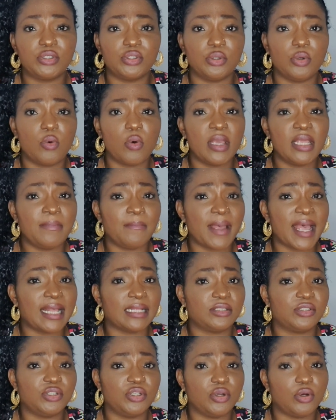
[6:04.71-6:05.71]
to going
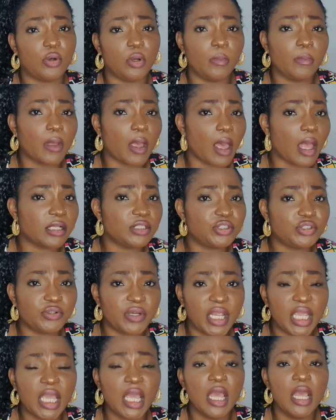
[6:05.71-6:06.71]
back to your own
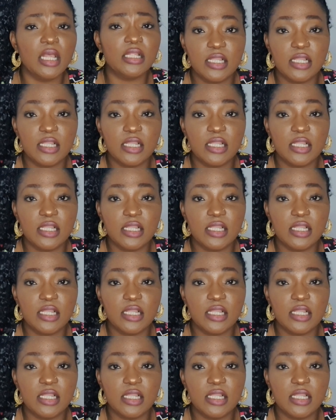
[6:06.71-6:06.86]
country.